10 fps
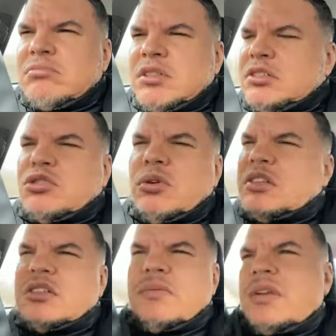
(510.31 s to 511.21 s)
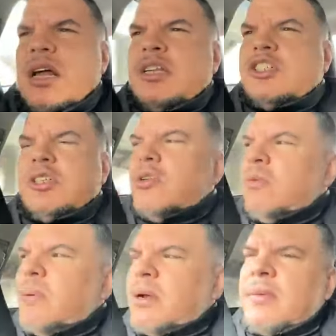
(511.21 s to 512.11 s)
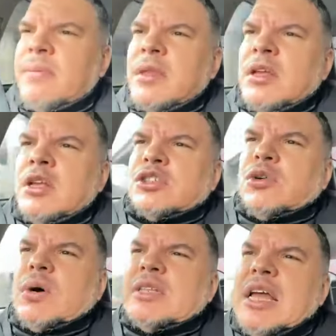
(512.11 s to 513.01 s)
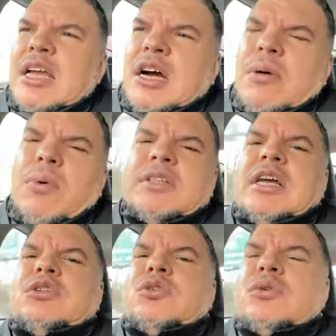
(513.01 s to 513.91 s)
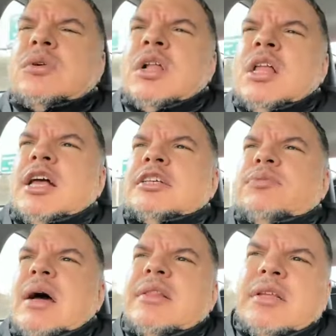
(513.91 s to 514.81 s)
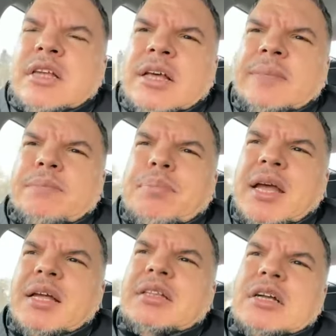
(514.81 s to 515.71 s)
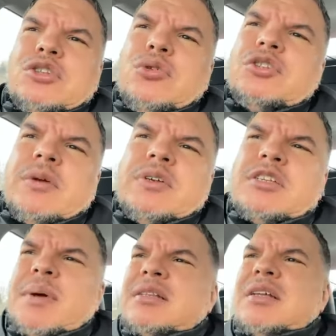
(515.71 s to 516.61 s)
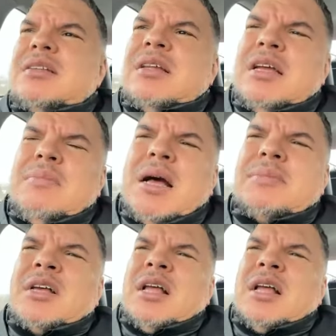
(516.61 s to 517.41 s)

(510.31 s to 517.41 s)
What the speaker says: The students of knowledge should know better. So when they come, what they do is, rather than paying their dues and respecting the imams,